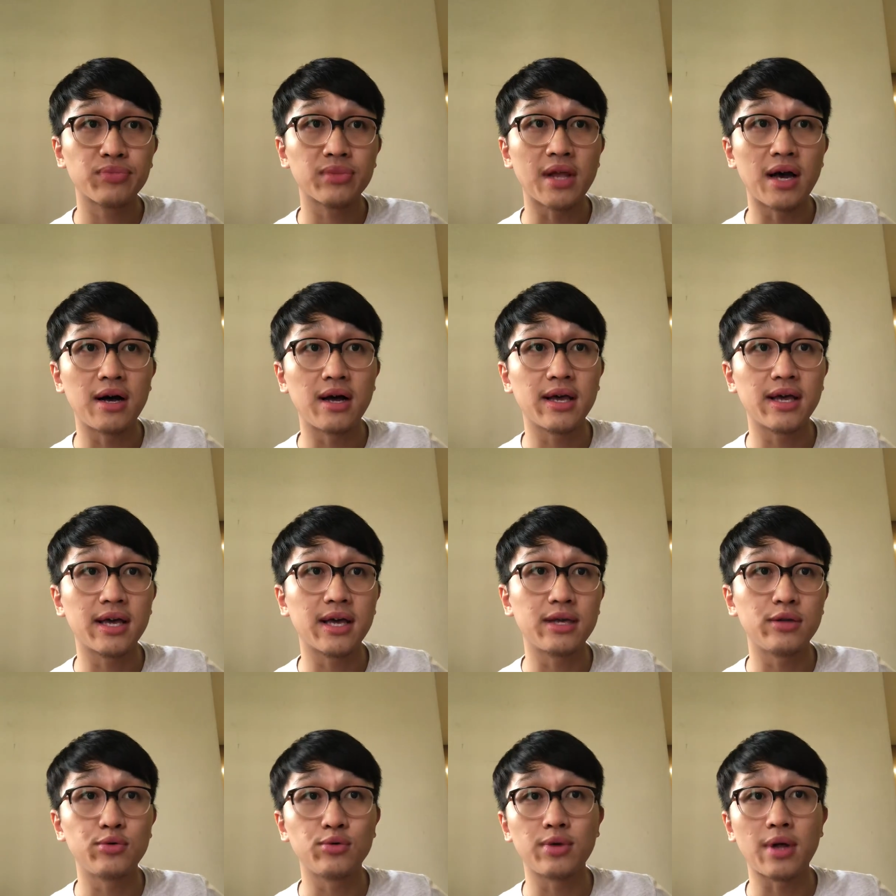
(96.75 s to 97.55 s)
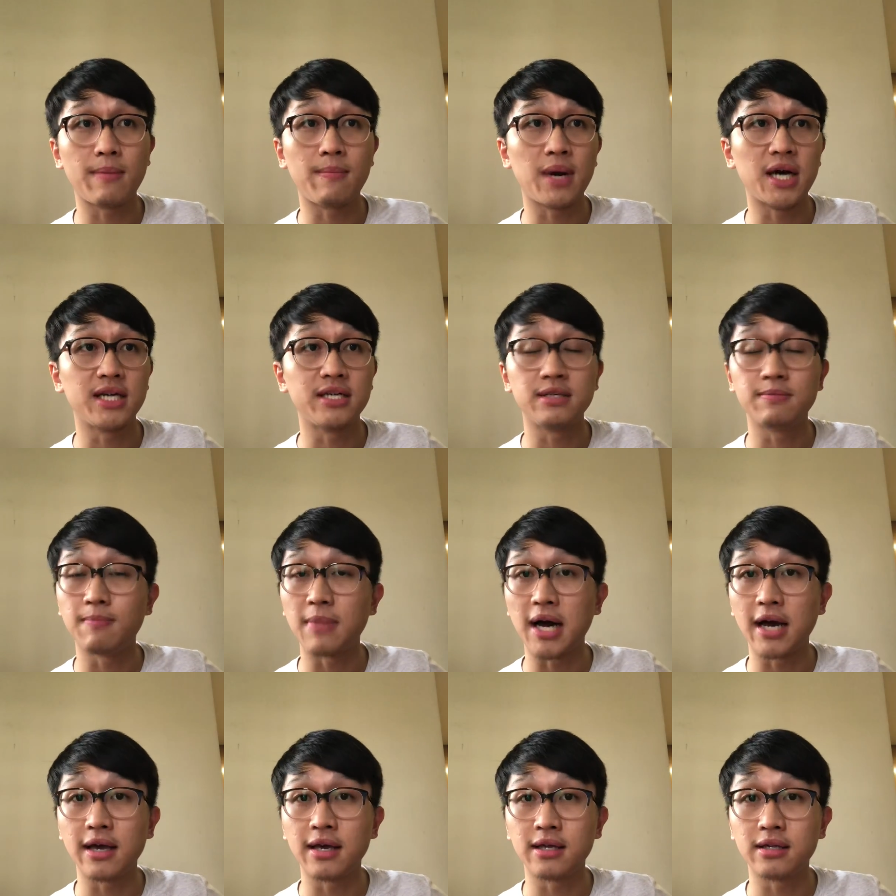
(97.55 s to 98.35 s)
I can do that by
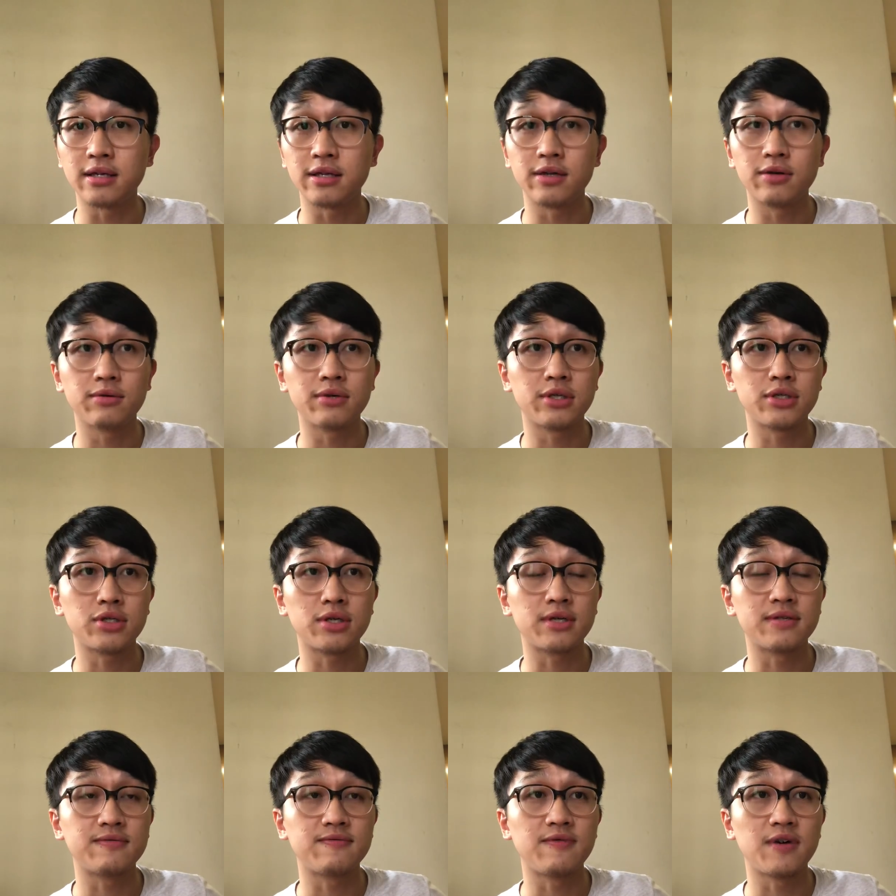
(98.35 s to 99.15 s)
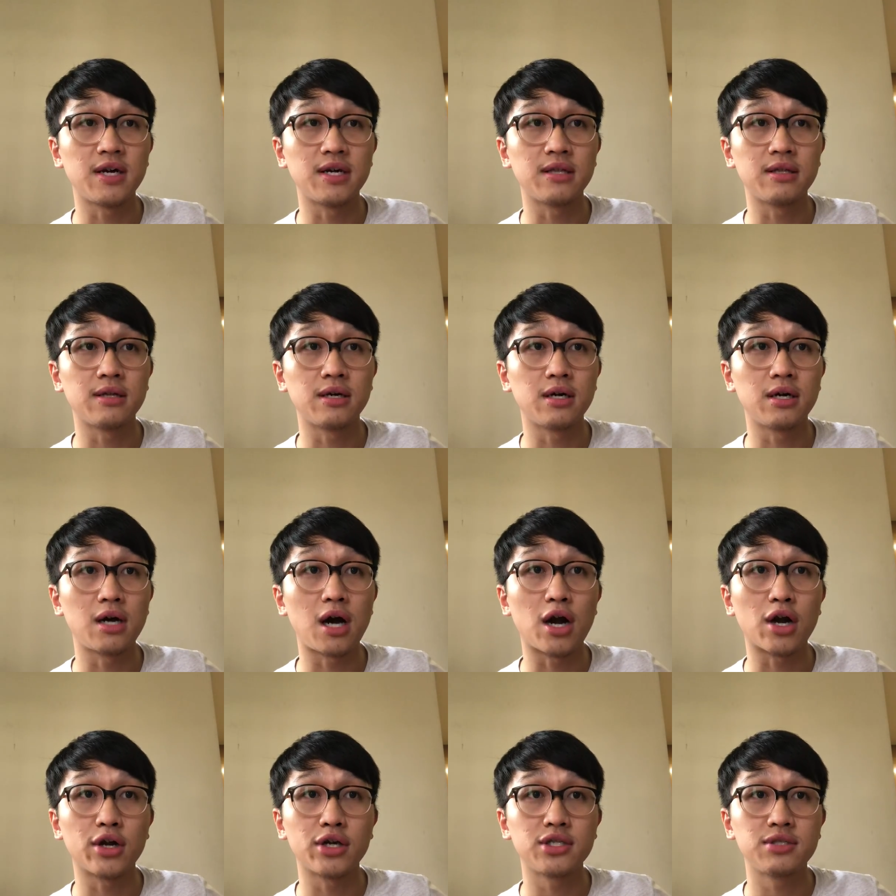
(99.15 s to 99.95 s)
buying the unit trust fund
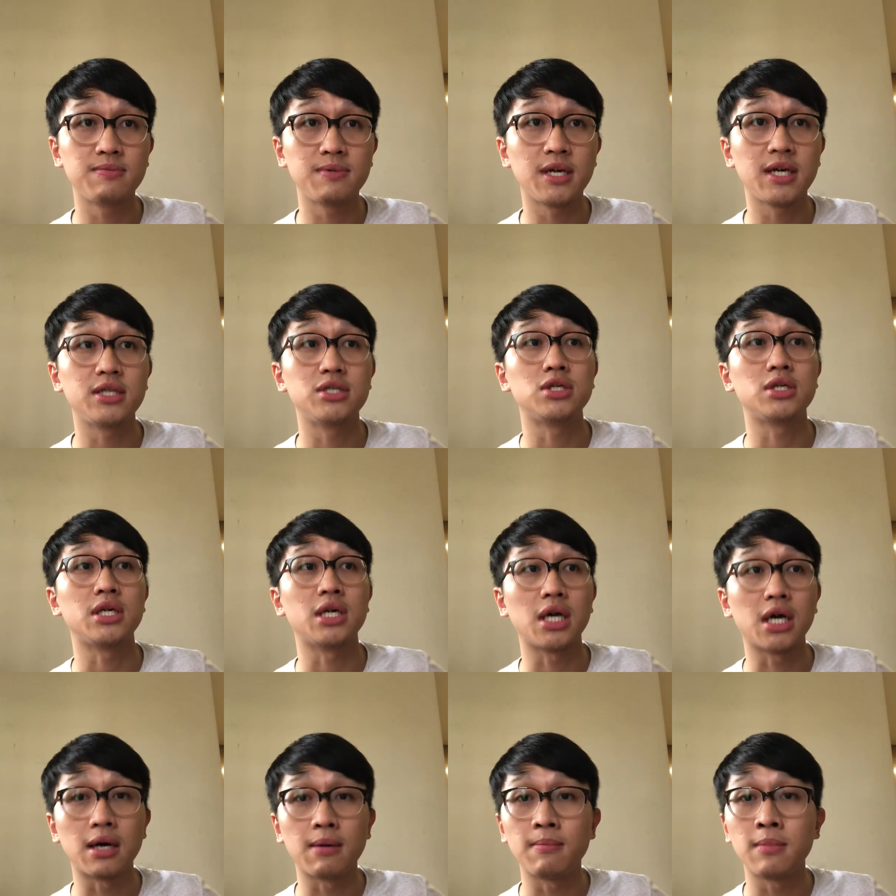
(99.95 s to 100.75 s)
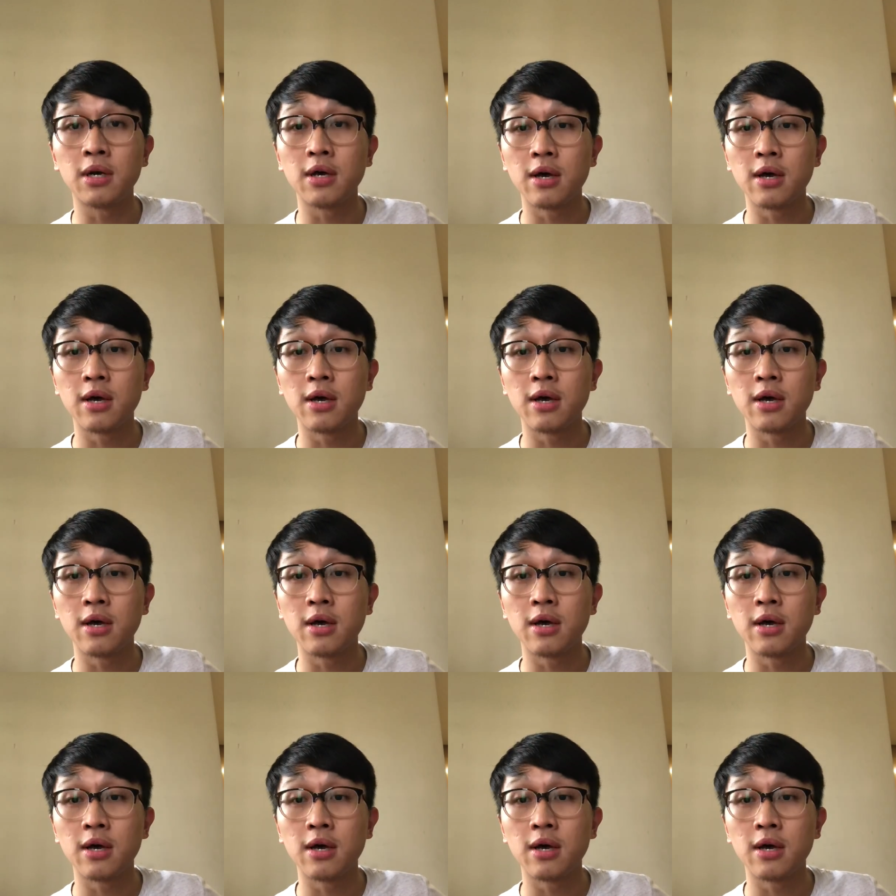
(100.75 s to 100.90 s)
RHB Asia Income,